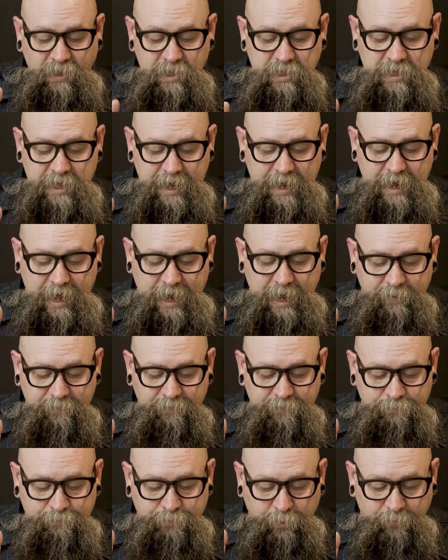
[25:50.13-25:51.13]
yet I
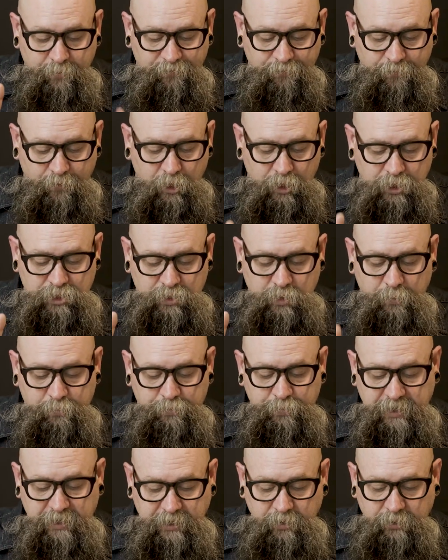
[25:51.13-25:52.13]
prefer to
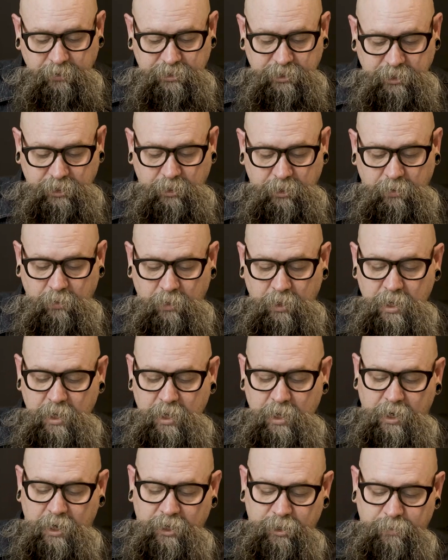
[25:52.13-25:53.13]
appeal to you
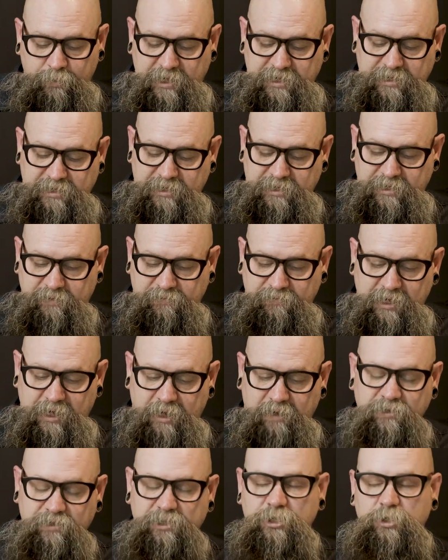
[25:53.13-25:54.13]
on the basis of
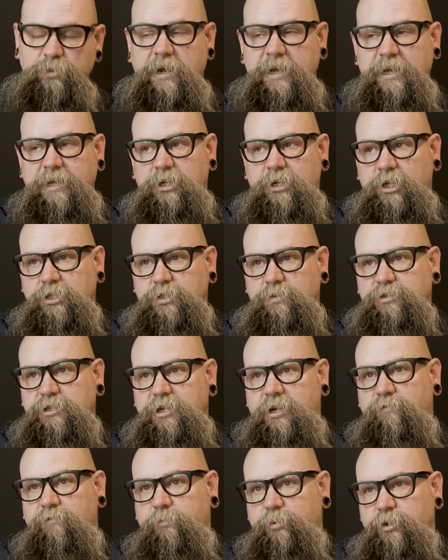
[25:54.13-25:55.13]
love." This is why he calls
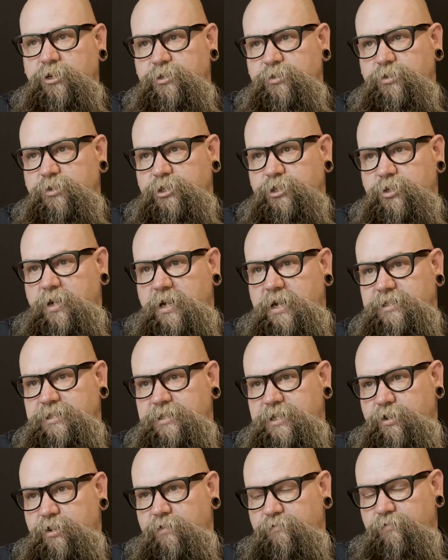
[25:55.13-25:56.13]
himself a prisoner is Christ
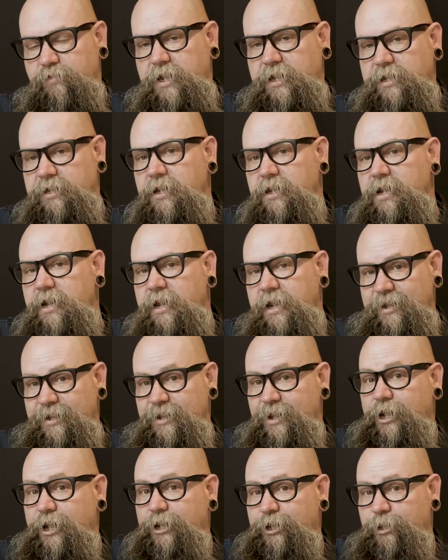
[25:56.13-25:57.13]
and your friend and
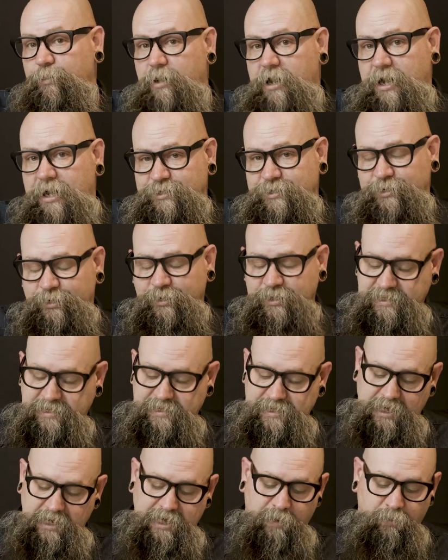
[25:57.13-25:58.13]
not an apostle. He's
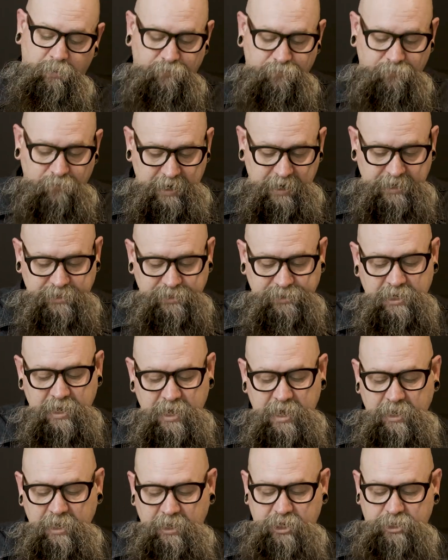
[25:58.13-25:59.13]
saying, hey, we're friends.
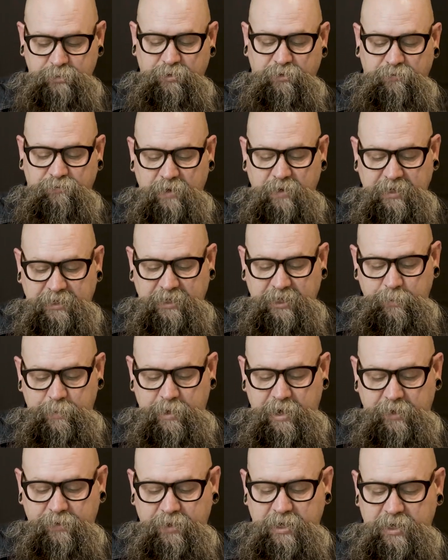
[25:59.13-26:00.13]
Let's be friendly
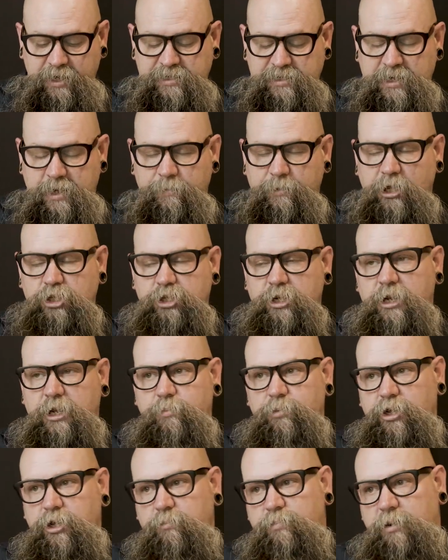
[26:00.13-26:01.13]
about this. I'm not trying
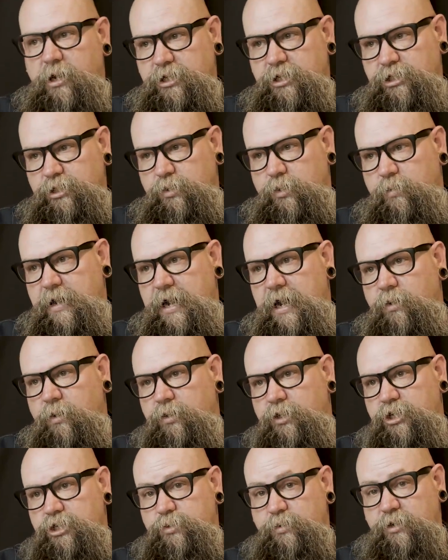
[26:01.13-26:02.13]
to boss you around
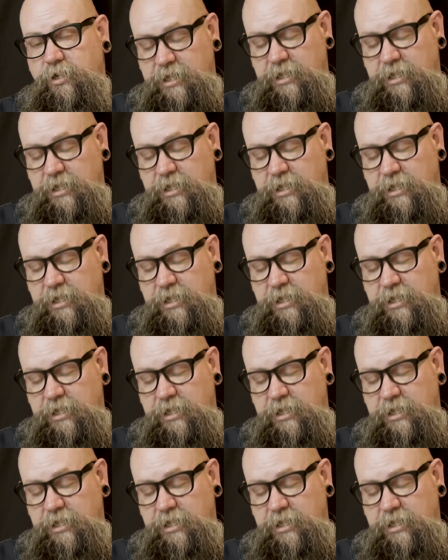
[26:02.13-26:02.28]
because we're